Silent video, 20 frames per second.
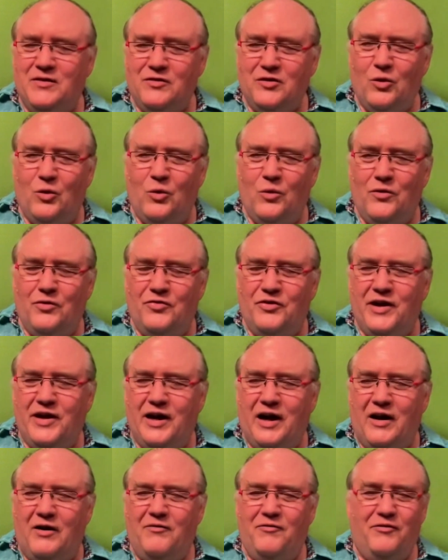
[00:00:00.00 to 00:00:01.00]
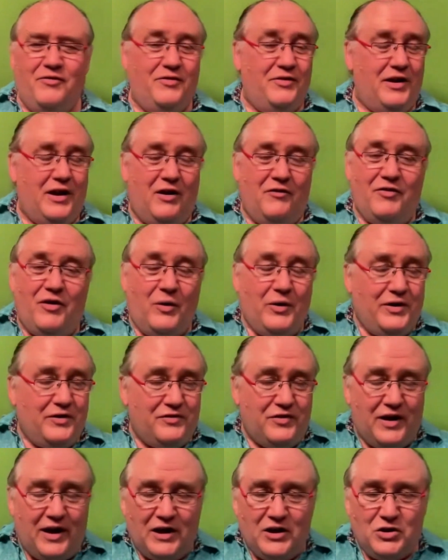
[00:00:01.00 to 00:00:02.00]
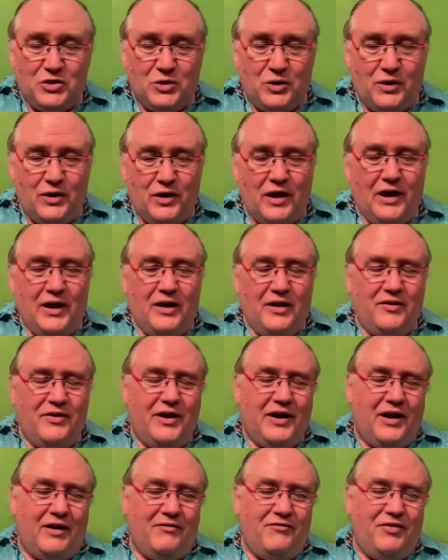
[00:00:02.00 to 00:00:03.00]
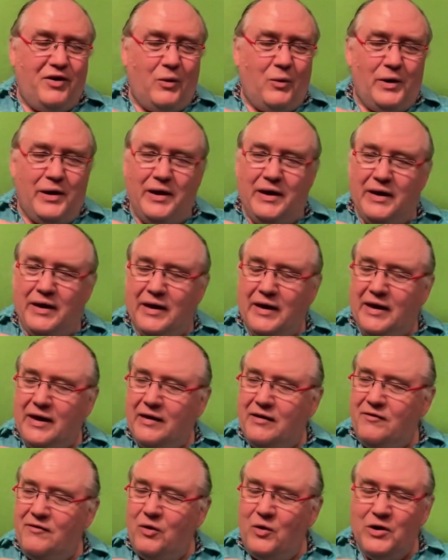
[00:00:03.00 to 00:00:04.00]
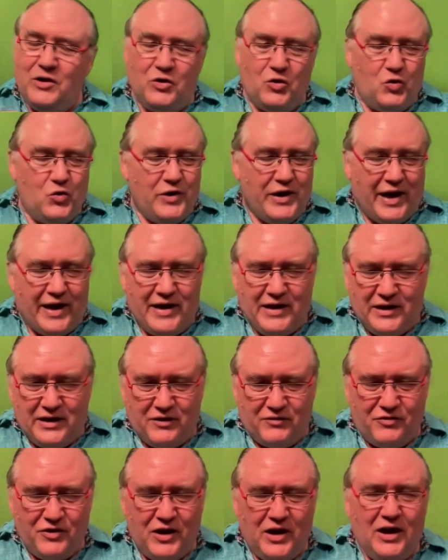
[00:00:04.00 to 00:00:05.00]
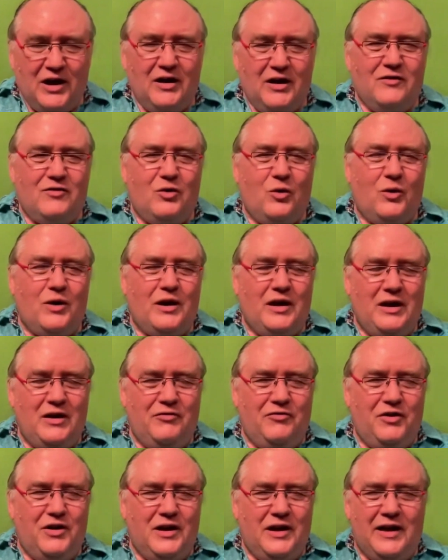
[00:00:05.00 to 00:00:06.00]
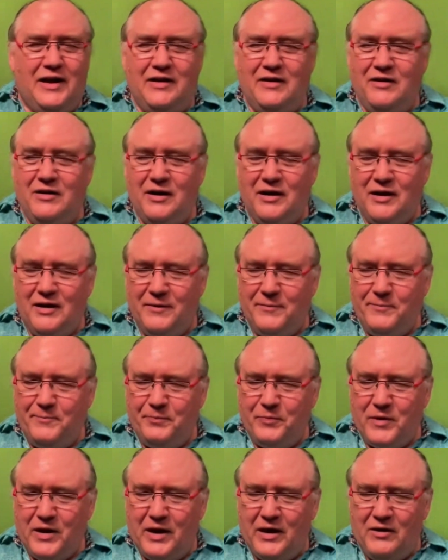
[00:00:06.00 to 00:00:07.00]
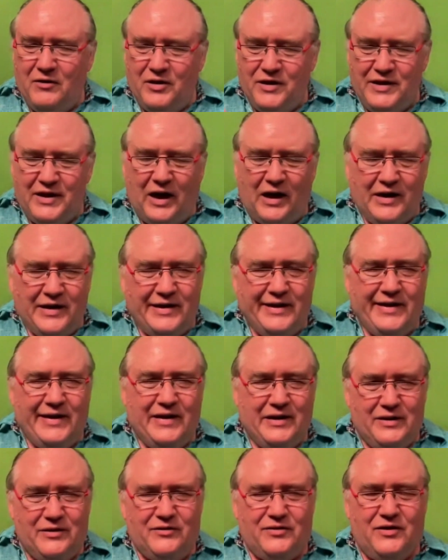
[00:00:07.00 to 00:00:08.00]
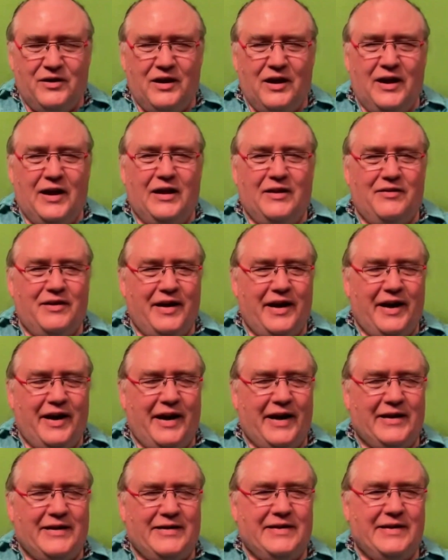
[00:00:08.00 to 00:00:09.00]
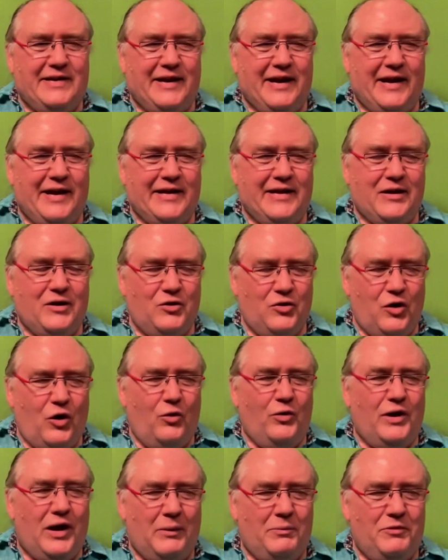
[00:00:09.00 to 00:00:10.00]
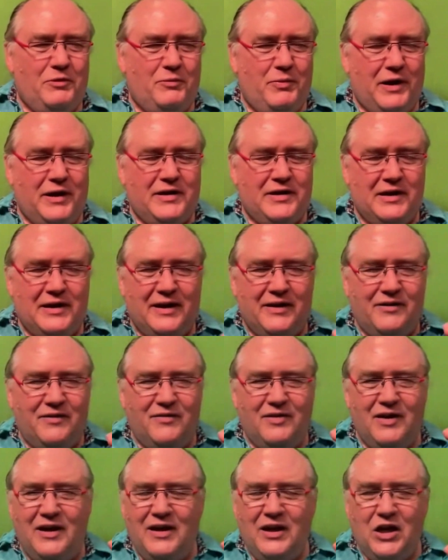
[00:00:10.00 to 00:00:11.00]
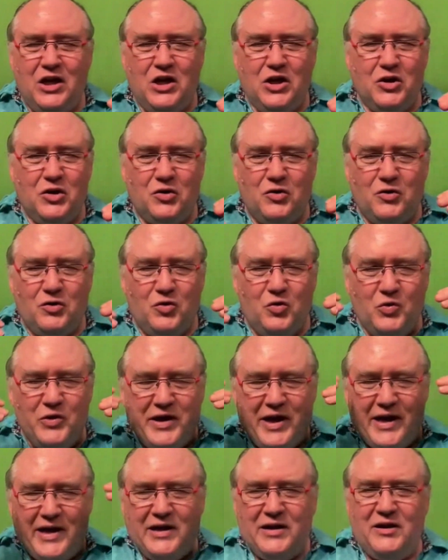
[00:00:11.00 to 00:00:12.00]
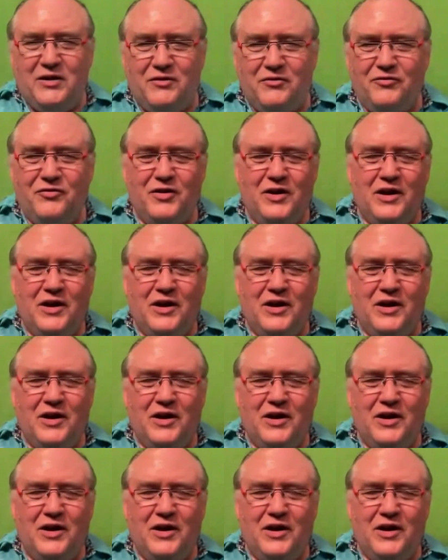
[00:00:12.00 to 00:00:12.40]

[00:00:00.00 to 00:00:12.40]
so they are very sensual. They are very very creative. So even in young years, they act like grown-ups, but let's say creative,